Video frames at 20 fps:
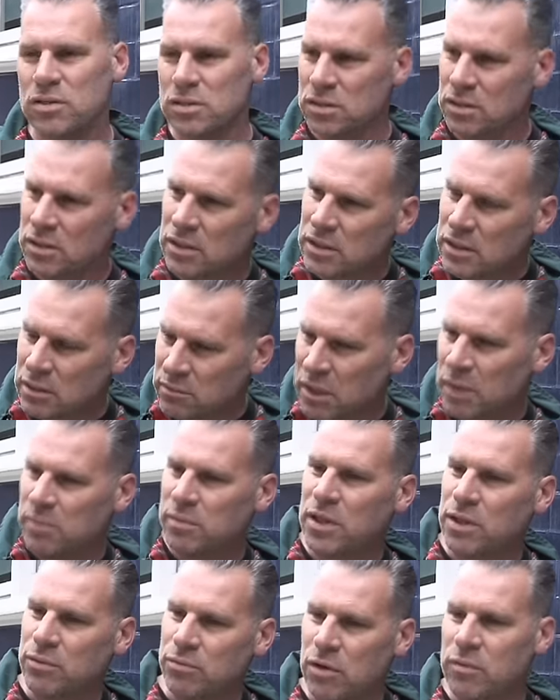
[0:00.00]
And the people
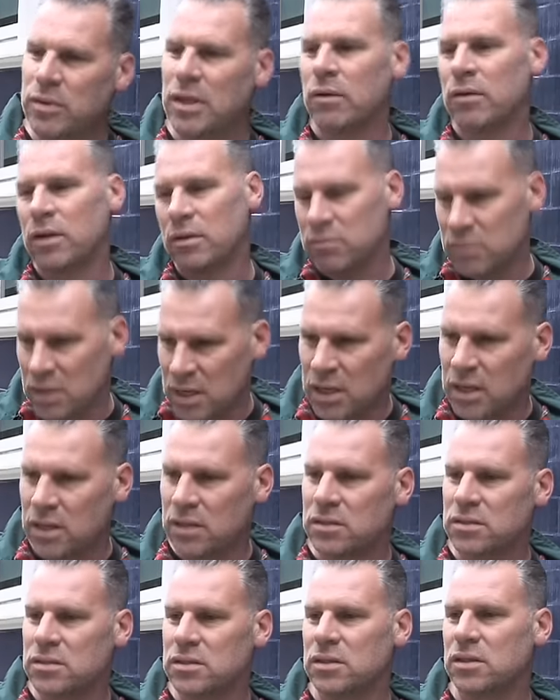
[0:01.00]
in the room, they were like me
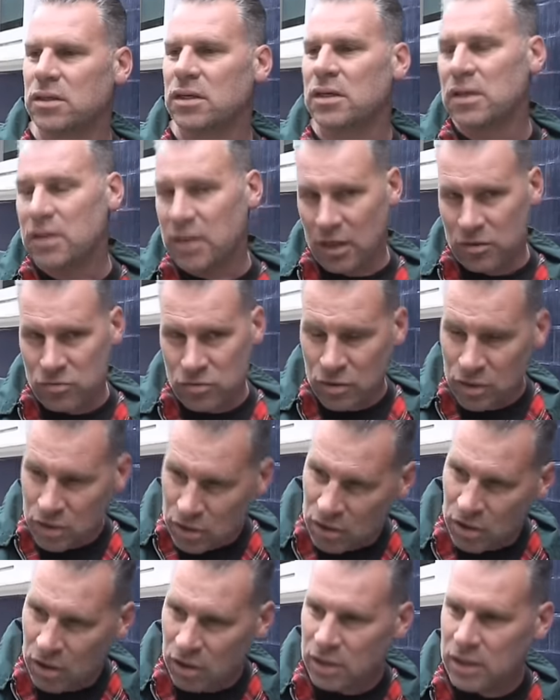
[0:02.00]
and Andrew
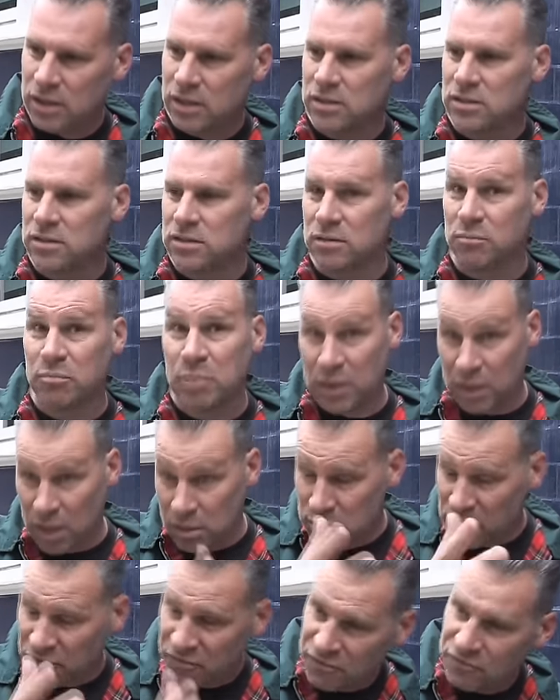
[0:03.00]
Collins and
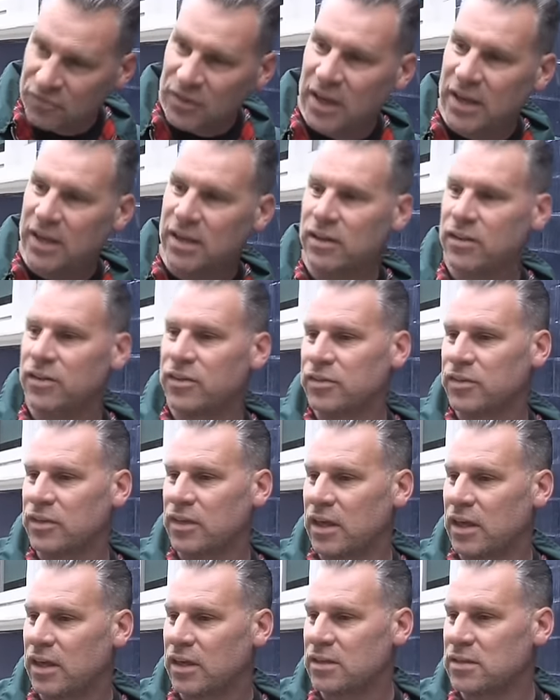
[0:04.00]
Paloma Faith
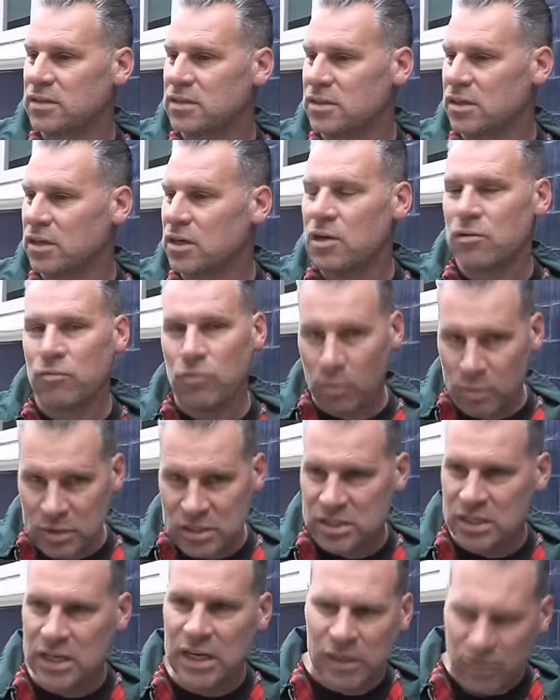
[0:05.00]
and Robert
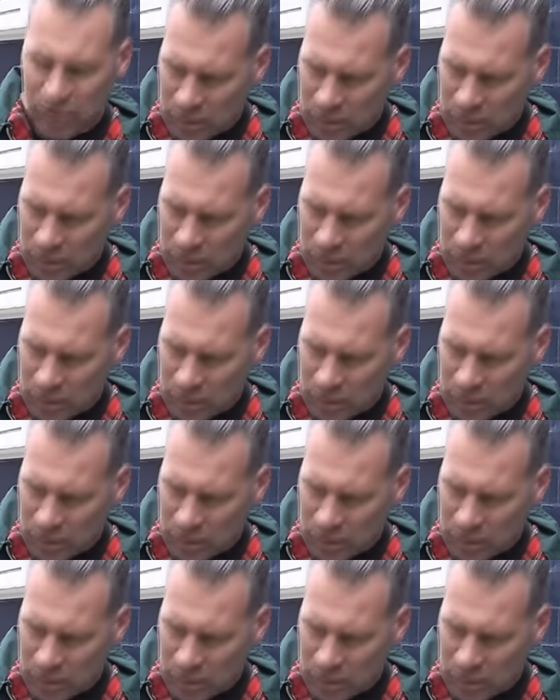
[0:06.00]
Ziegler.